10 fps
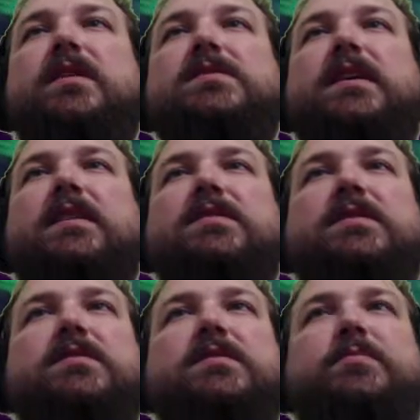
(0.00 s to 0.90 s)
looks like it
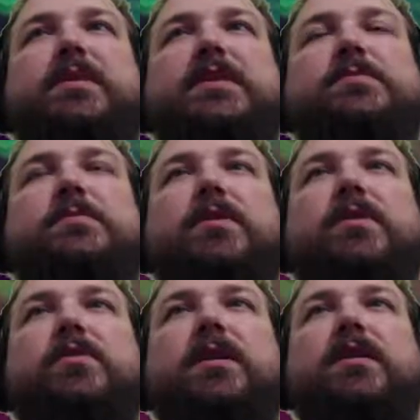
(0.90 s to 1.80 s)
depletes pretty
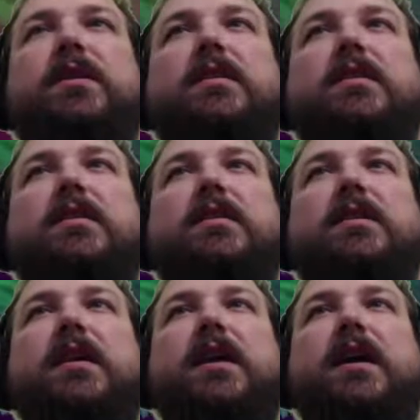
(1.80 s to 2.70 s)
quickly.
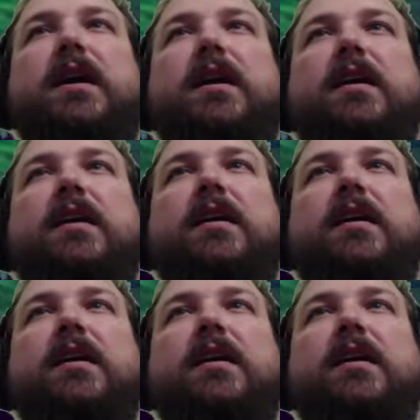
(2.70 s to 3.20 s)
Yeah.